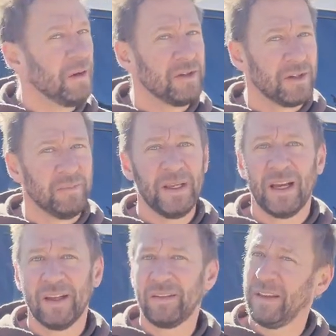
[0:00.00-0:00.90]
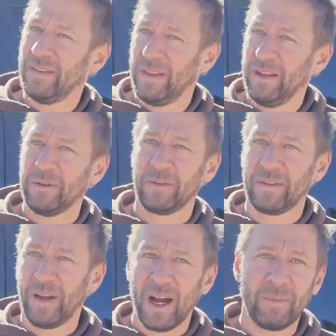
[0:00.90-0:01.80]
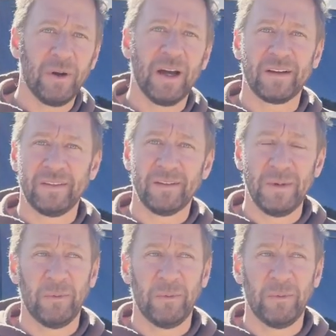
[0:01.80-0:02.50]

Just because these are stock products doesn't